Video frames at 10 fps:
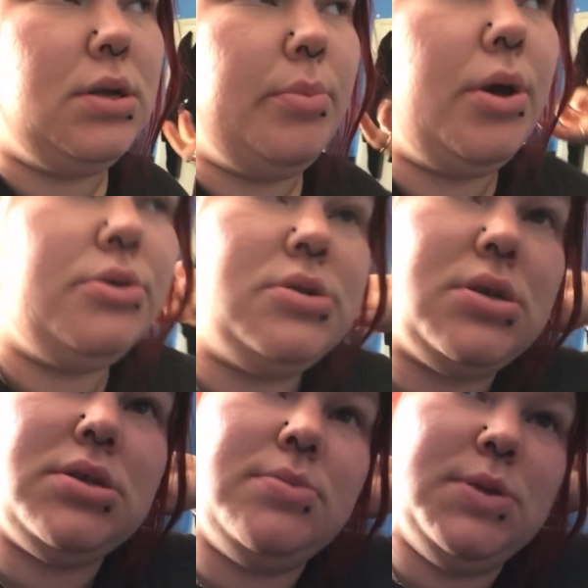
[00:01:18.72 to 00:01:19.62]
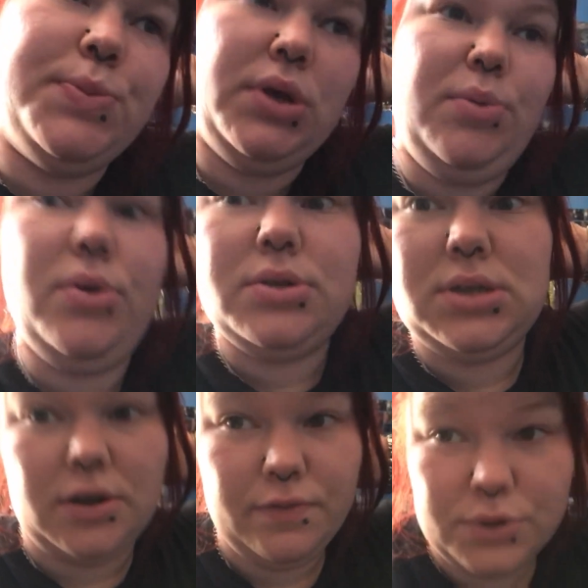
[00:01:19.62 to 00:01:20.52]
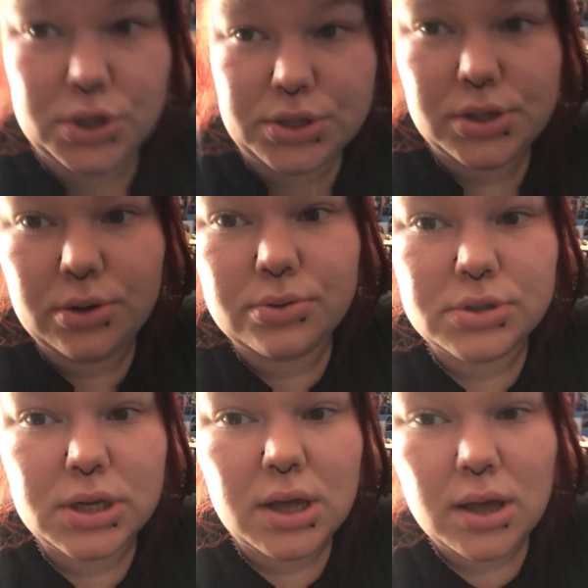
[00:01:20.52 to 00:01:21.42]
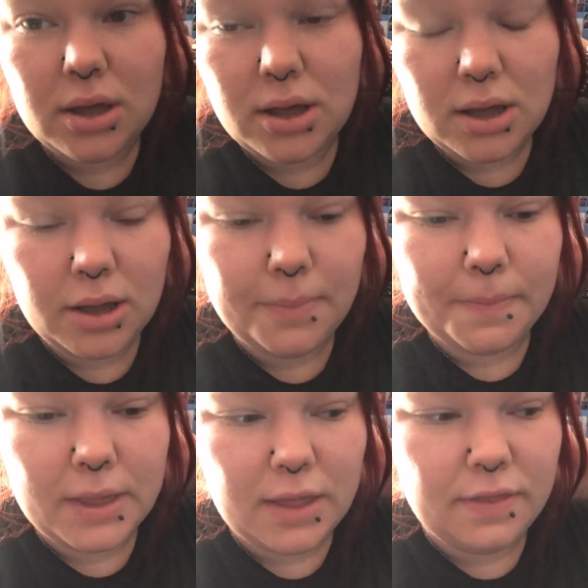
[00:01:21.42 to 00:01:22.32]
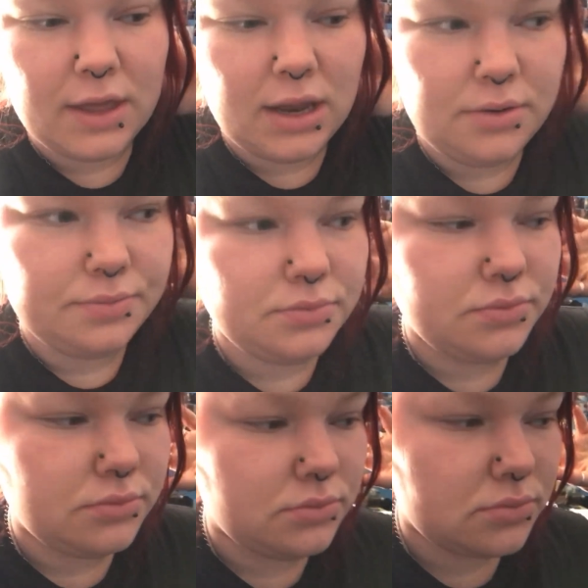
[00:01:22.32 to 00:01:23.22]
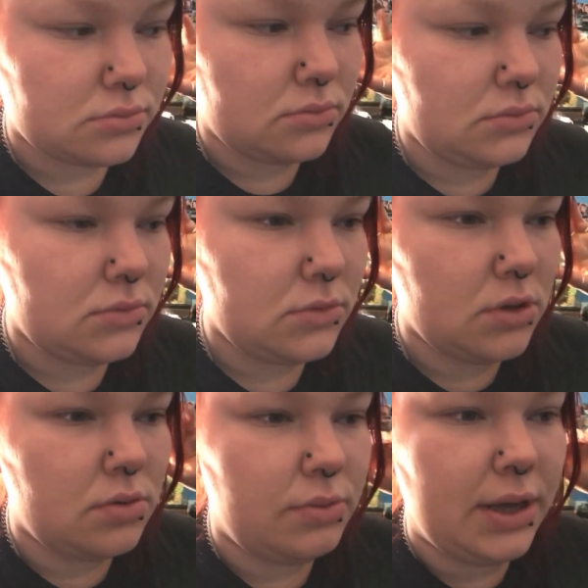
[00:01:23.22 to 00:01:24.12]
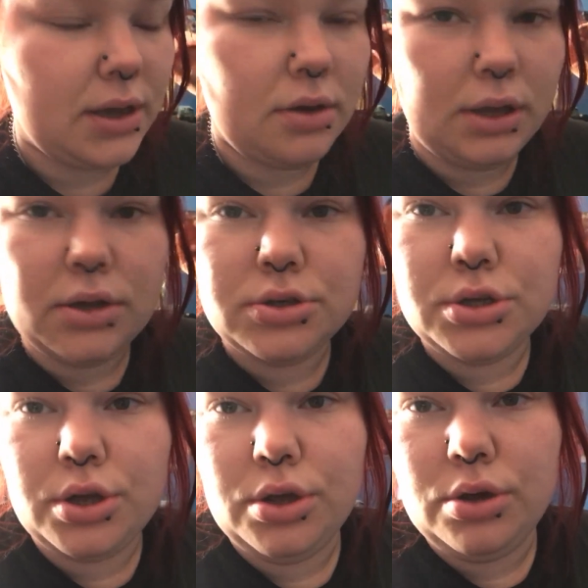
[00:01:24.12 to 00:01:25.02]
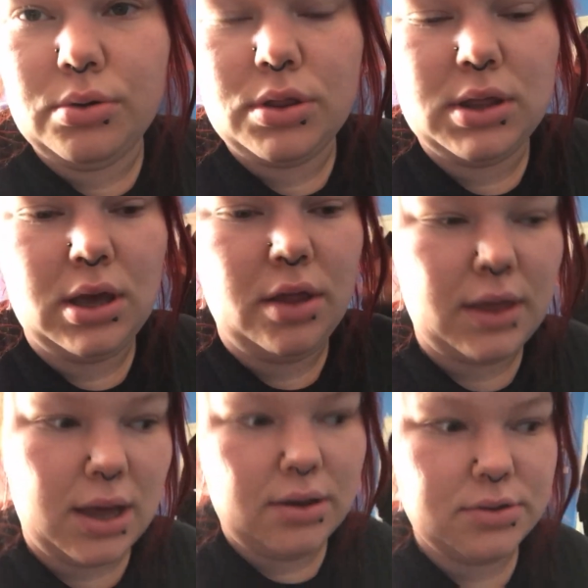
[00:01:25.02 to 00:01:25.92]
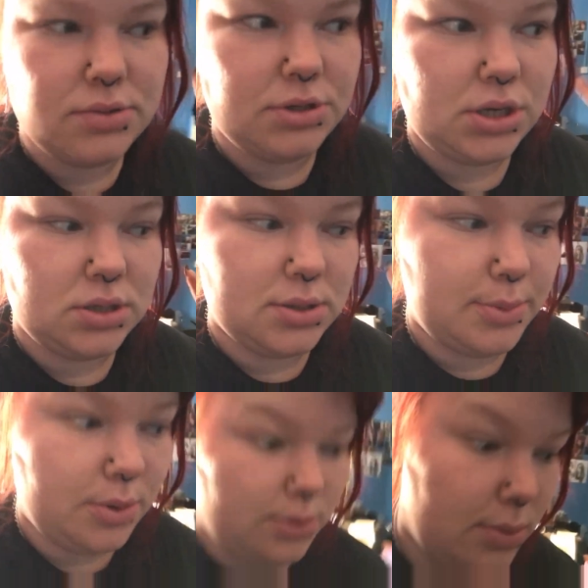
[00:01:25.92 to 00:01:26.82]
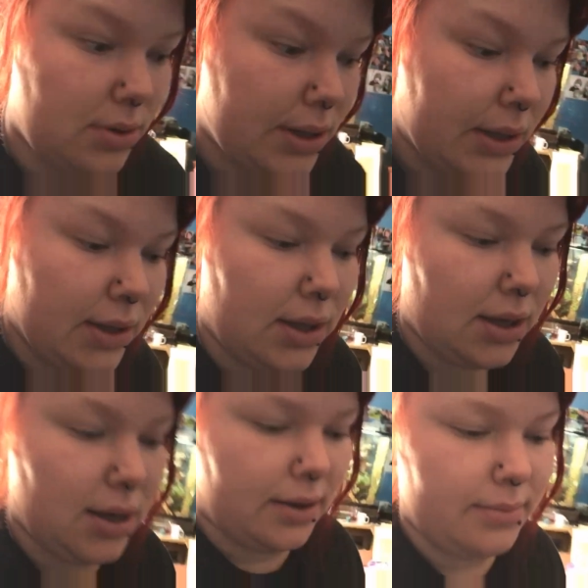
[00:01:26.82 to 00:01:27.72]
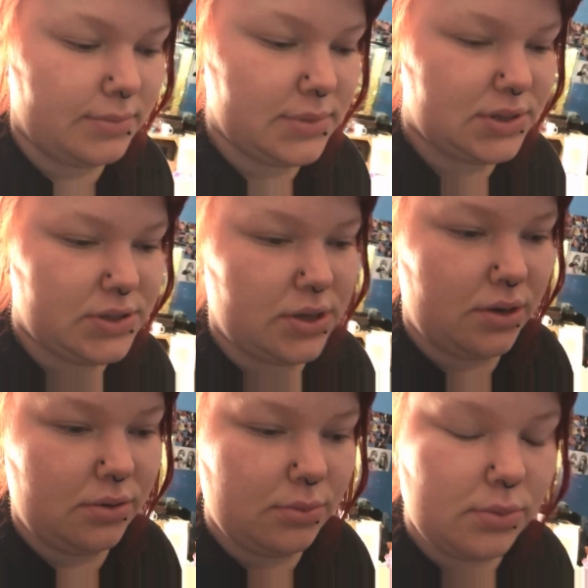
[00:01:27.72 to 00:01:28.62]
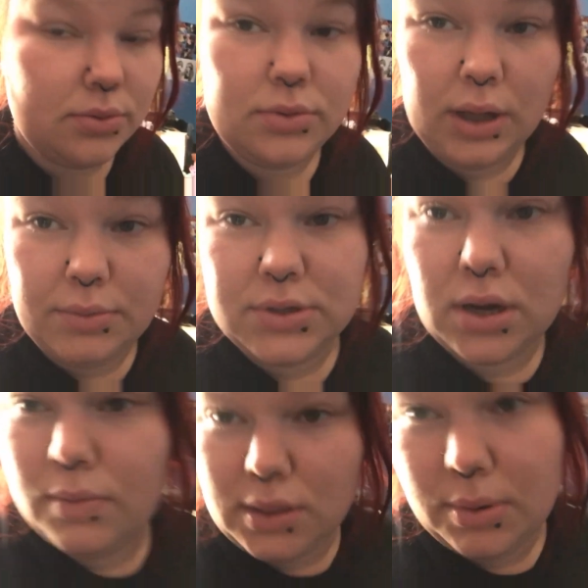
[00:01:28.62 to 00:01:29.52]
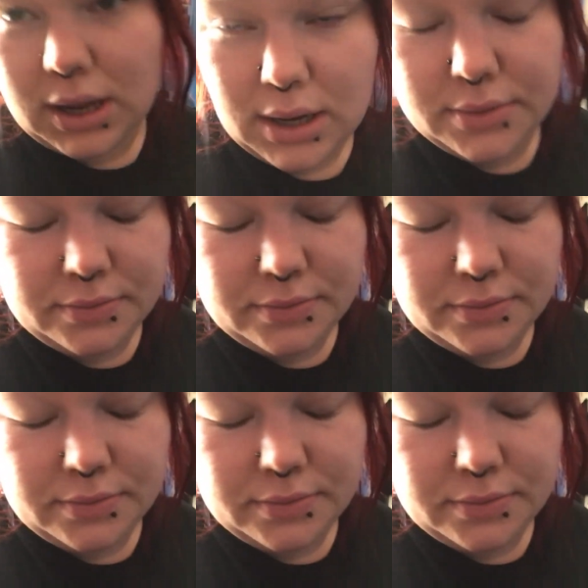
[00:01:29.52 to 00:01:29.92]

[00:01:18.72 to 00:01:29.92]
post some spooky box stuff which I sold um, and then we're going to the other house which has the pool. Um, so that was going to be the plan